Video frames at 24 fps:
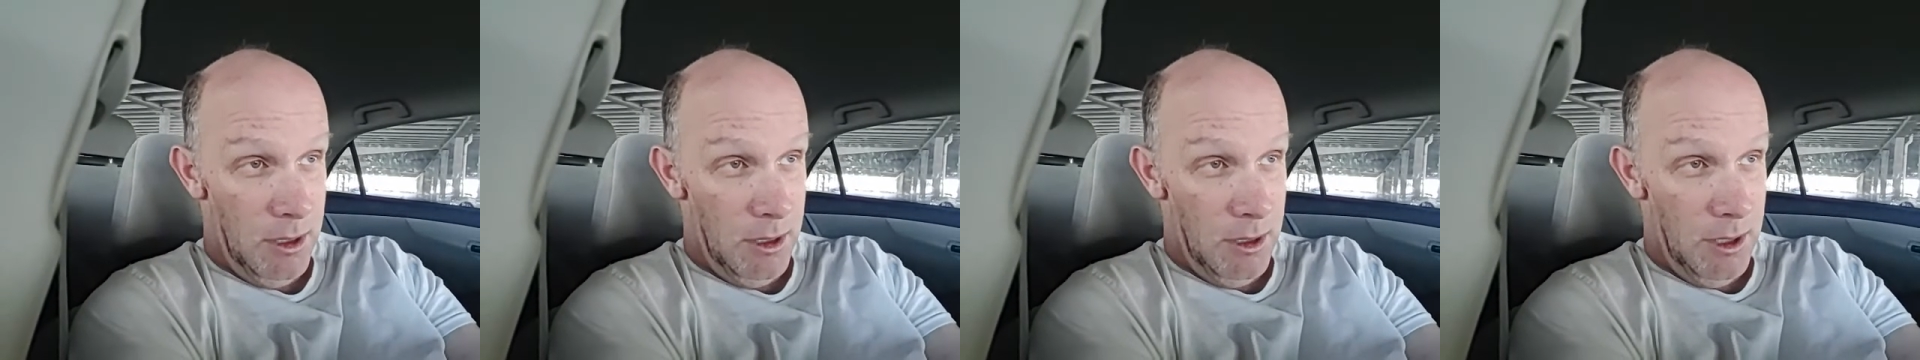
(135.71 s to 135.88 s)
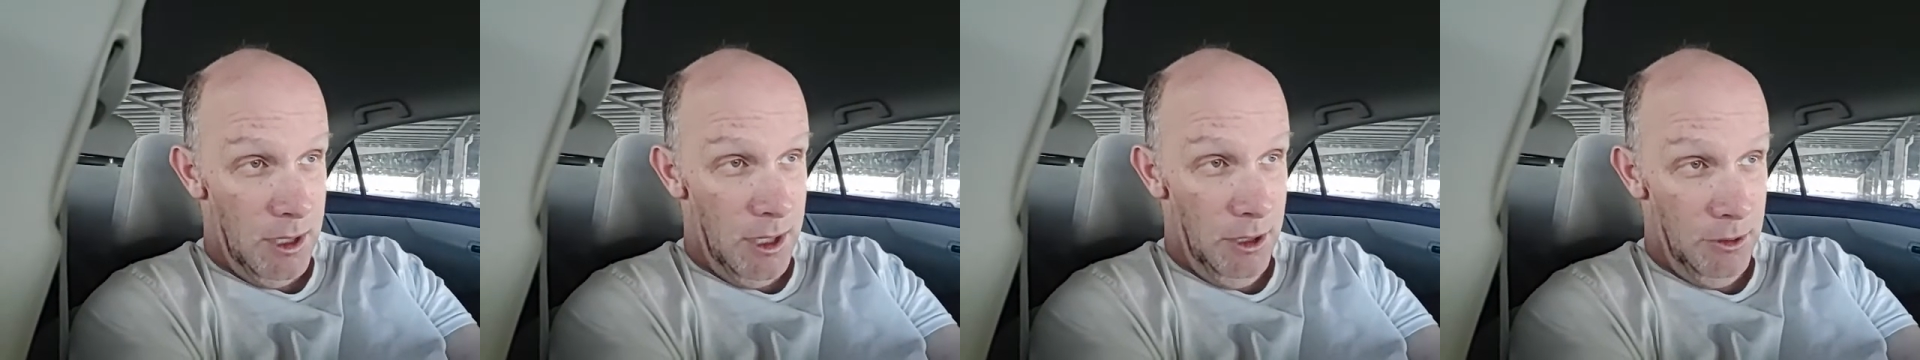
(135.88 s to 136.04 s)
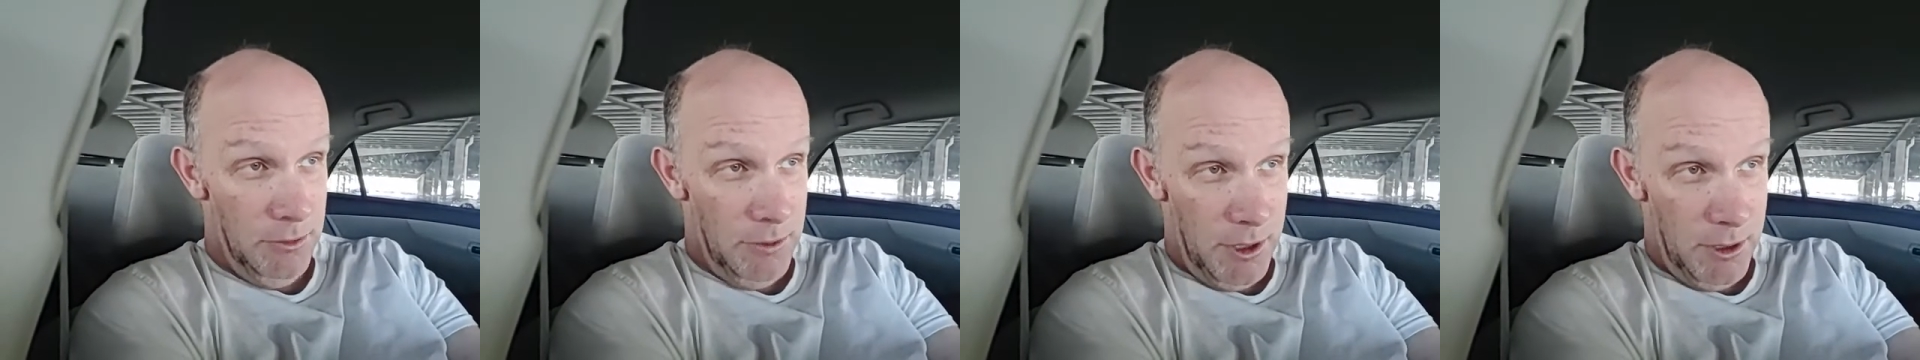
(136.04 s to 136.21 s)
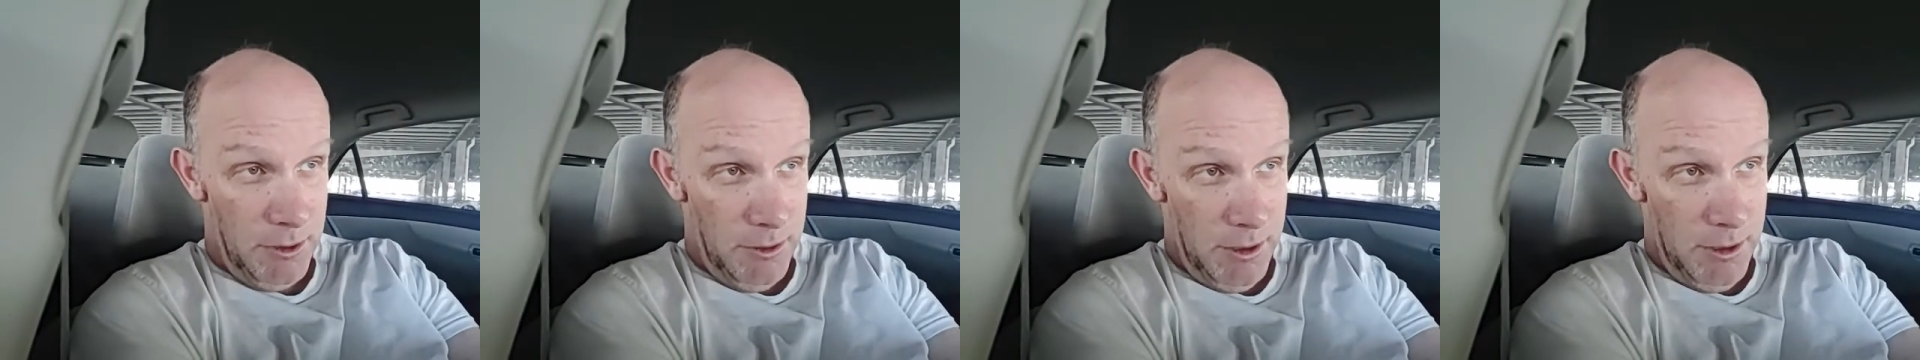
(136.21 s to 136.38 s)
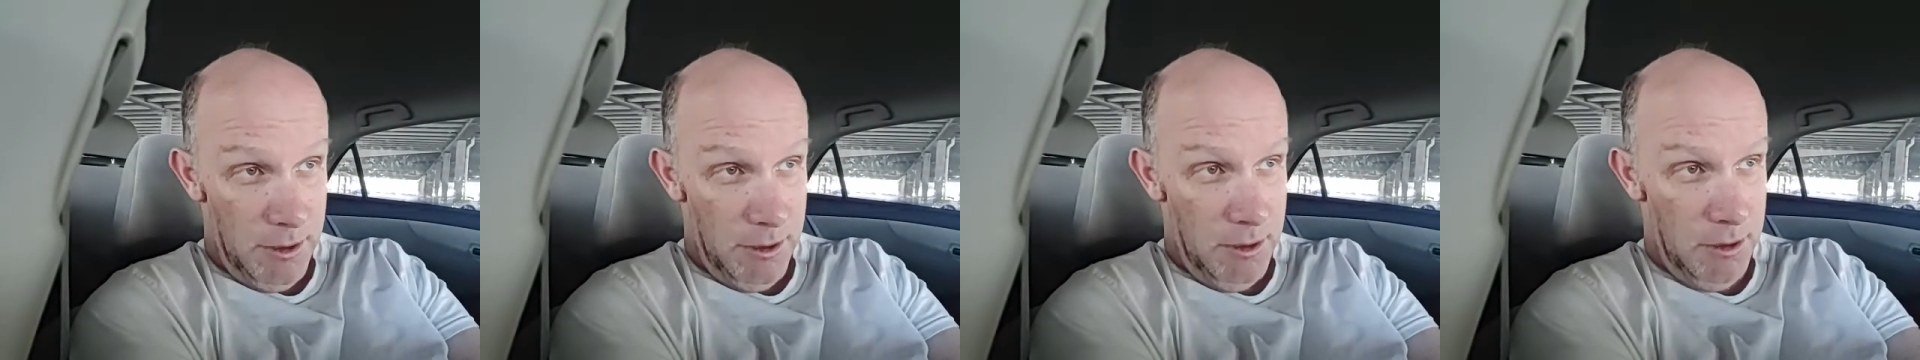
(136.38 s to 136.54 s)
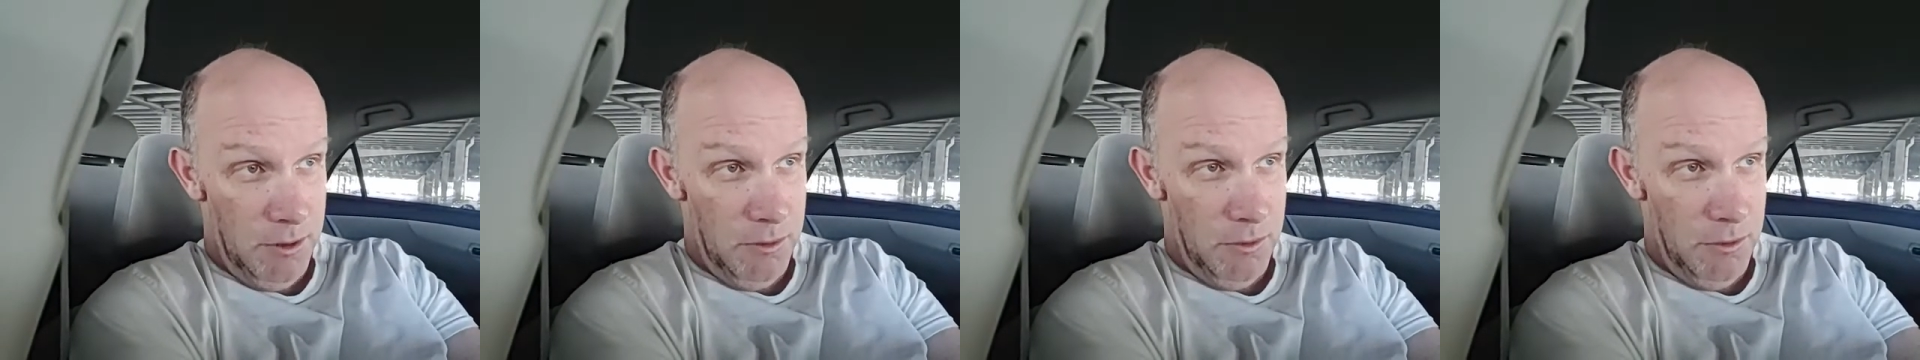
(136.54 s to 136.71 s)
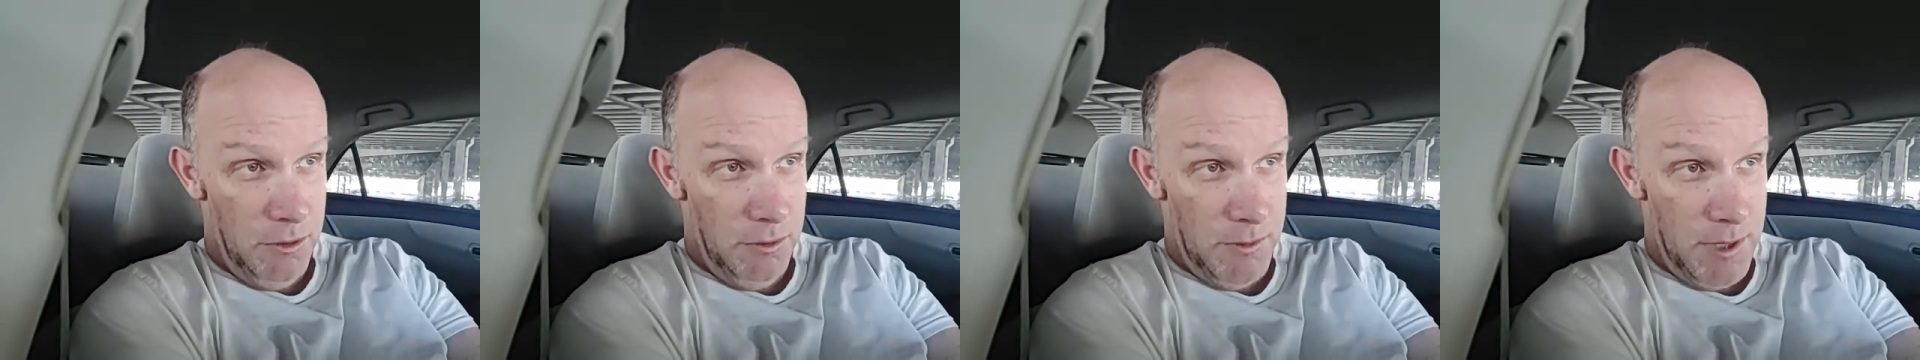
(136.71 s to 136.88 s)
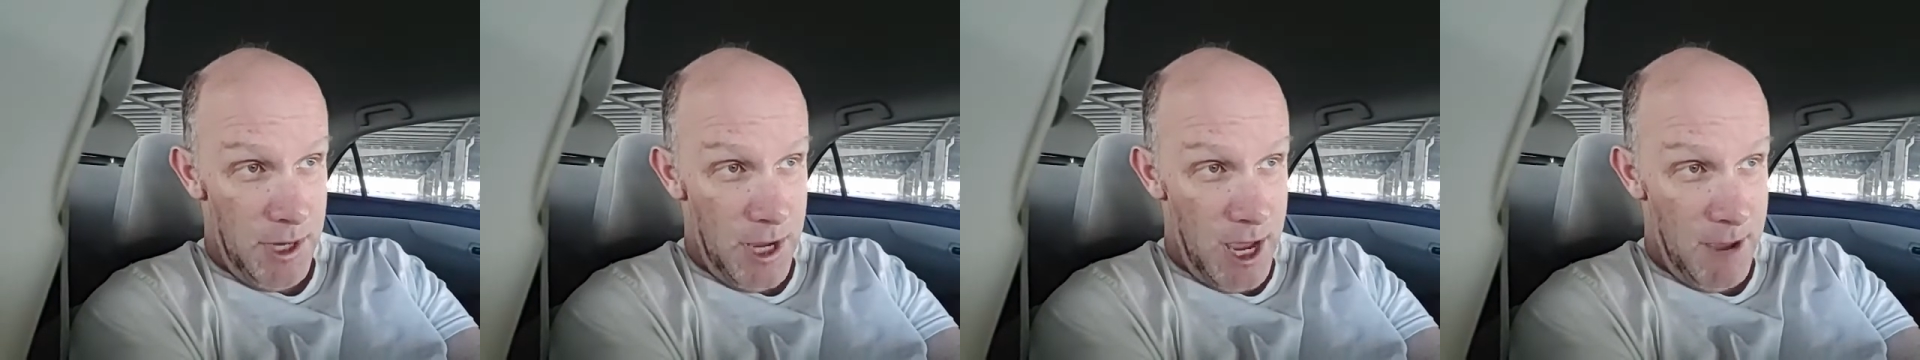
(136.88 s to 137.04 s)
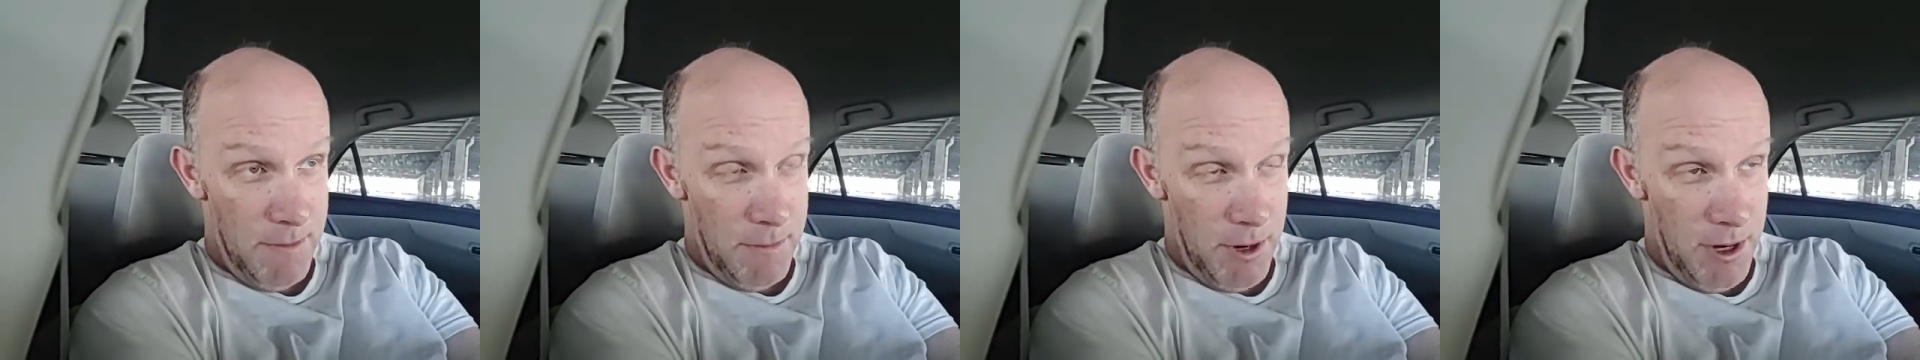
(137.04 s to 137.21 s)
Hillary Clinton and
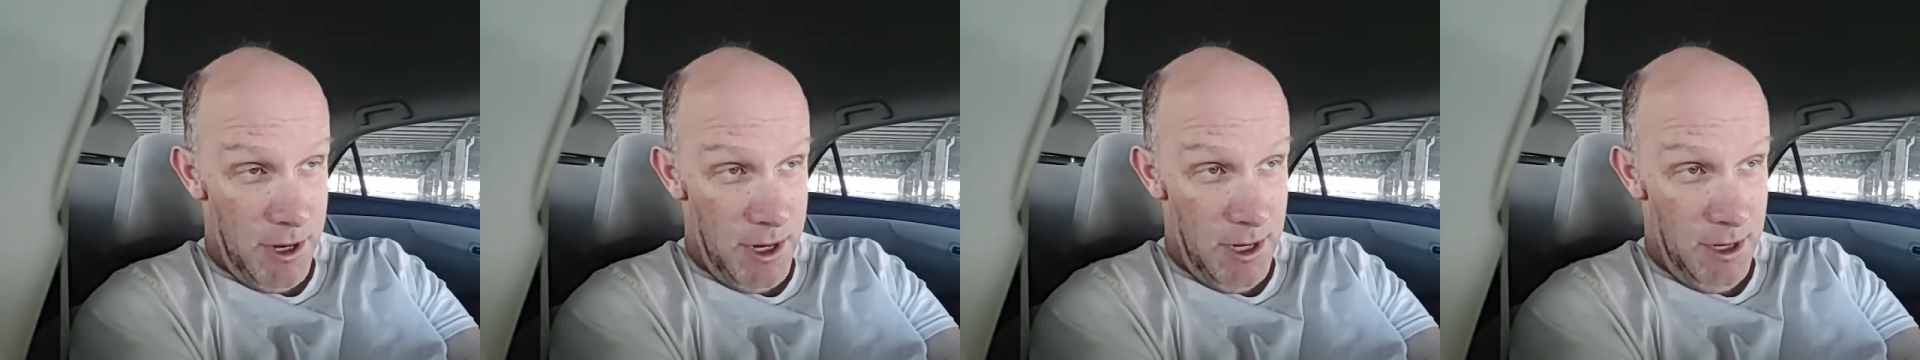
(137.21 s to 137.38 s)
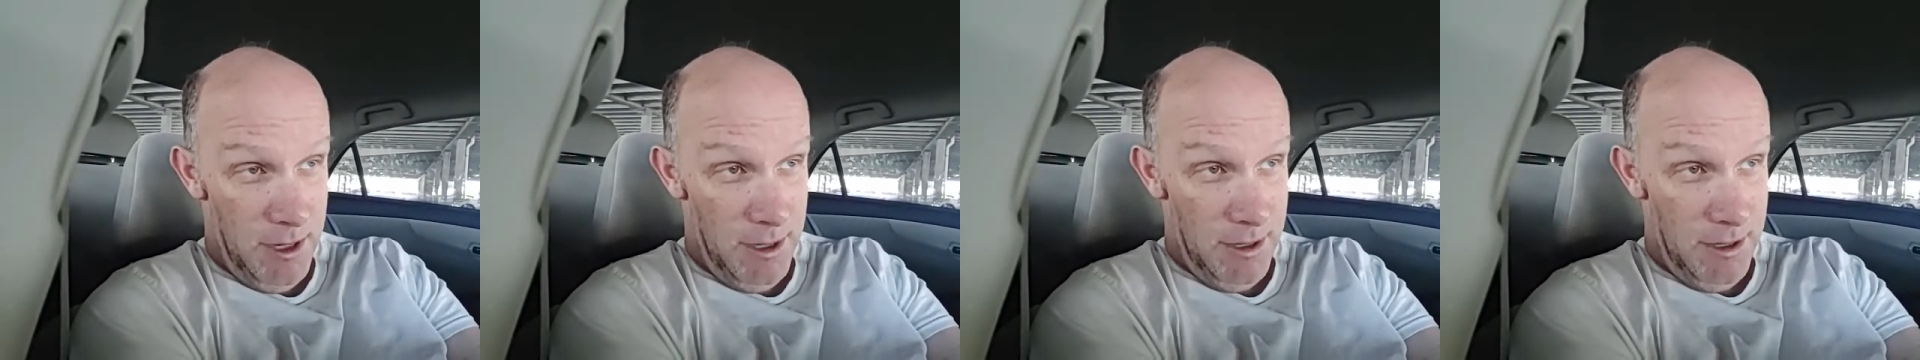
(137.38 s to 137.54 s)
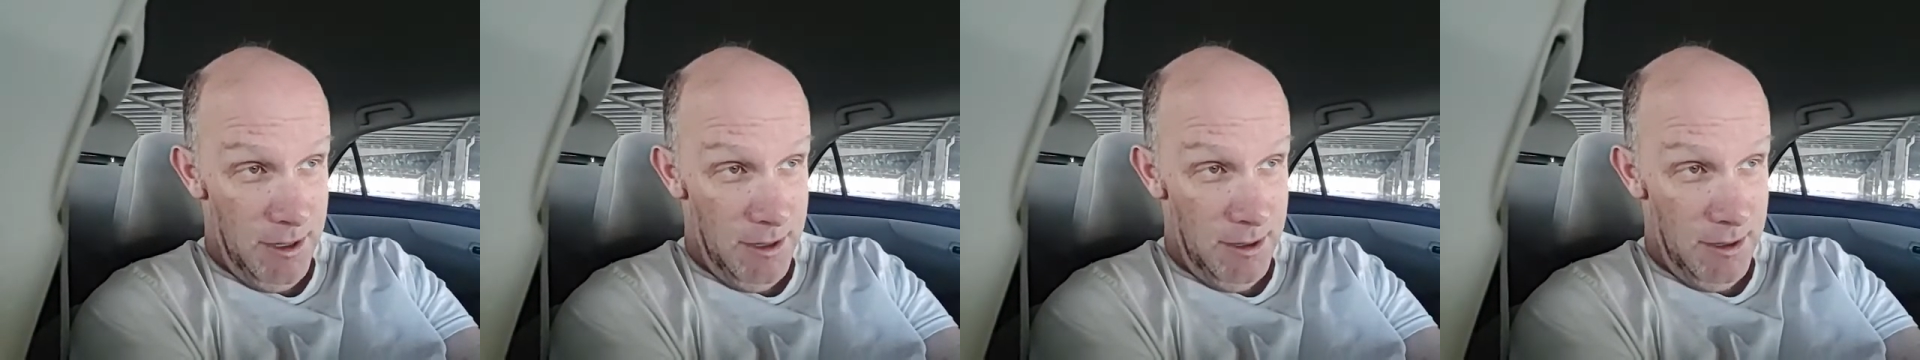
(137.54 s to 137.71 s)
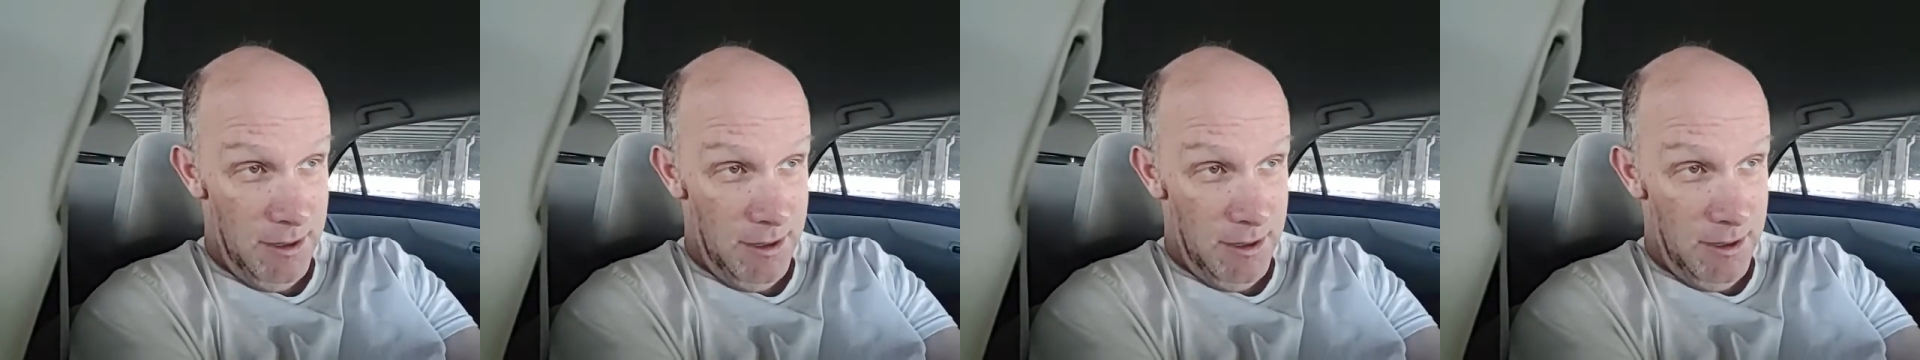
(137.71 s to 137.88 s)
Uma Abedin